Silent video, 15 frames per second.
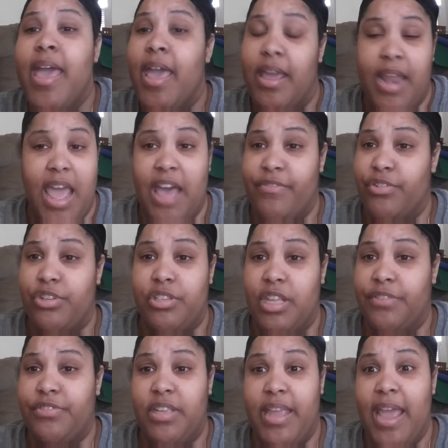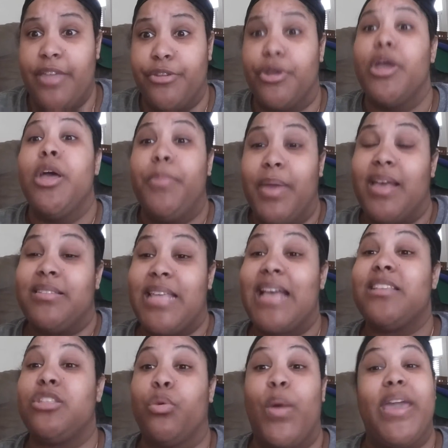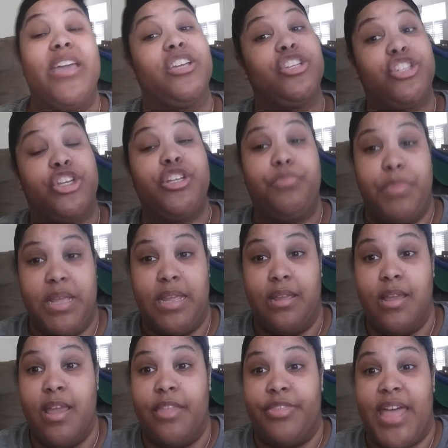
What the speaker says: and have your stuff together, because that's the way it should be.